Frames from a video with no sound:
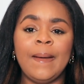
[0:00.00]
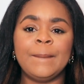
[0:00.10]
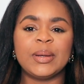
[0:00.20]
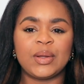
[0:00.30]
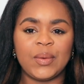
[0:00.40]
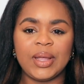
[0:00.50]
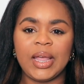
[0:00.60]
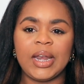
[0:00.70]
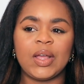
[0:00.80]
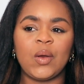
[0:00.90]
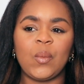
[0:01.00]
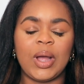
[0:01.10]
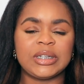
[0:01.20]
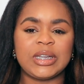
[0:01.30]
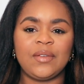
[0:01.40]
But go ahead and go
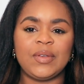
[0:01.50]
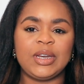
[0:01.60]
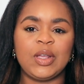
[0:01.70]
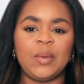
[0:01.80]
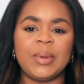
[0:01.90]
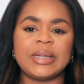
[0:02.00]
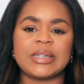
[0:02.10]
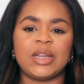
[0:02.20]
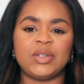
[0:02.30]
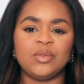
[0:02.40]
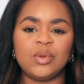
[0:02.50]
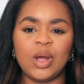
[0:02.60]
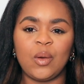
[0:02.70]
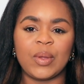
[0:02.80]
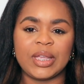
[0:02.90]
watch that video because I do
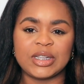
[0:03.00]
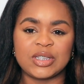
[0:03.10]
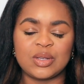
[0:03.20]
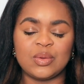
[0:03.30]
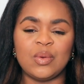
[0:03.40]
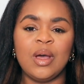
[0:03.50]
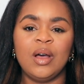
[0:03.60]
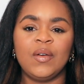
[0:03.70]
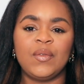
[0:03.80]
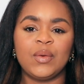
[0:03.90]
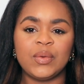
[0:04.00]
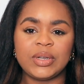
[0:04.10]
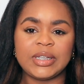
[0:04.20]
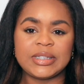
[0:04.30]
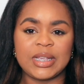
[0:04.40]
go into full
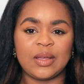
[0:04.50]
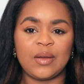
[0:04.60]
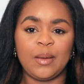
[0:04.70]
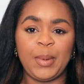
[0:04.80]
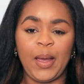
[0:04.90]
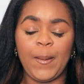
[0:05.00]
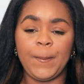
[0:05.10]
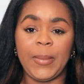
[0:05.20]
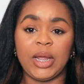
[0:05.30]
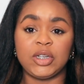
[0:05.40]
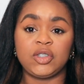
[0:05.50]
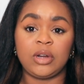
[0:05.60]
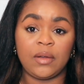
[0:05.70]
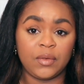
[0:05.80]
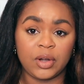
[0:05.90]
detail about my
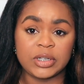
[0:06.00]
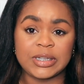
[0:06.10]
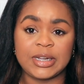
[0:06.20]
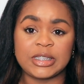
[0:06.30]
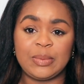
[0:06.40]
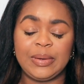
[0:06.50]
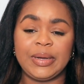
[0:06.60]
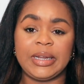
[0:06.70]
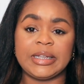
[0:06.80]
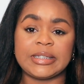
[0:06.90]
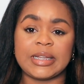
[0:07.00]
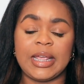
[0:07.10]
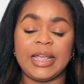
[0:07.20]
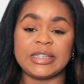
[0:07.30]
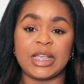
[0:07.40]
travel nursing experience
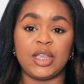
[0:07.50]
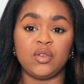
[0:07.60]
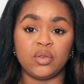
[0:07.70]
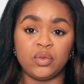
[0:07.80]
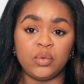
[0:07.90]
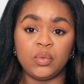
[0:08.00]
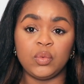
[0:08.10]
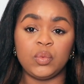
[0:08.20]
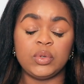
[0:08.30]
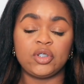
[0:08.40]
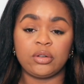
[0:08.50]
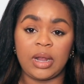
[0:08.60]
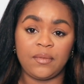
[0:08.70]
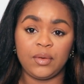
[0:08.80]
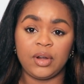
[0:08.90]
as a new
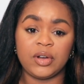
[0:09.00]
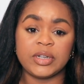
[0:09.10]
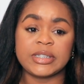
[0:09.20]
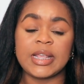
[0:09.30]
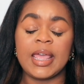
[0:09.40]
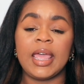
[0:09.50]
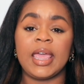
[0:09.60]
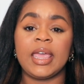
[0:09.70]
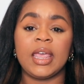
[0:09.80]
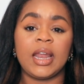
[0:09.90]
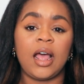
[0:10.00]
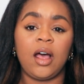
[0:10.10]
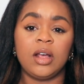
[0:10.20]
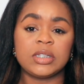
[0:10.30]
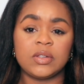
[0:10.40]
travel nurse, and I
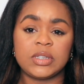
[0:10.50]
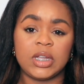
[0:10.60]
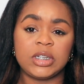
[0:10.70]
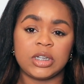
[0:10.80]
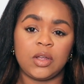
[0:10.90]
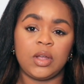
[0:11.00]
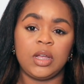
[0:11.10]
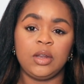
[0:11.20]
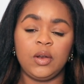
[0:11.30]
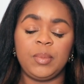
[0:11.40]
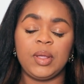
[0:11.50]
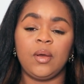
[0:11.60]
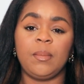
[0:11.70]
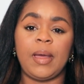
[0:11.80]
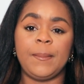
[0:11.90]
also touch a little bit
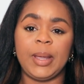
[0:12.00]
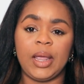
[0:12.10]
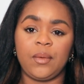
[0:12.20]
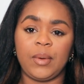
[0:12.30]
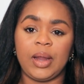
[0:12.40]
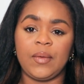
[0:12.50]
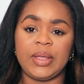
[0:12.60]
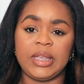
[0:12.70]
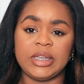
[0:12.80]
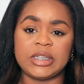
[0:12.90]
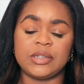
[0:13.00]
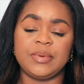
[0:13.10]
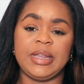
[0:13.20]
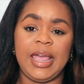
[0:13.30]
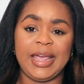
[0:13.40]
on my background and
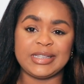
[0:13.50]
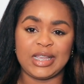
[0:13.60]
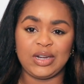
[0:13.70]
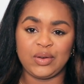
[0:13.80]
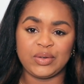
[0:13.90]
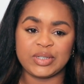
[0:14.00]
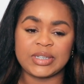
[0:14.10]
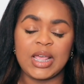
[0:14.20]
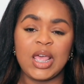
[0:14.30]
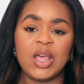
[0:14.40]
history as a nurse.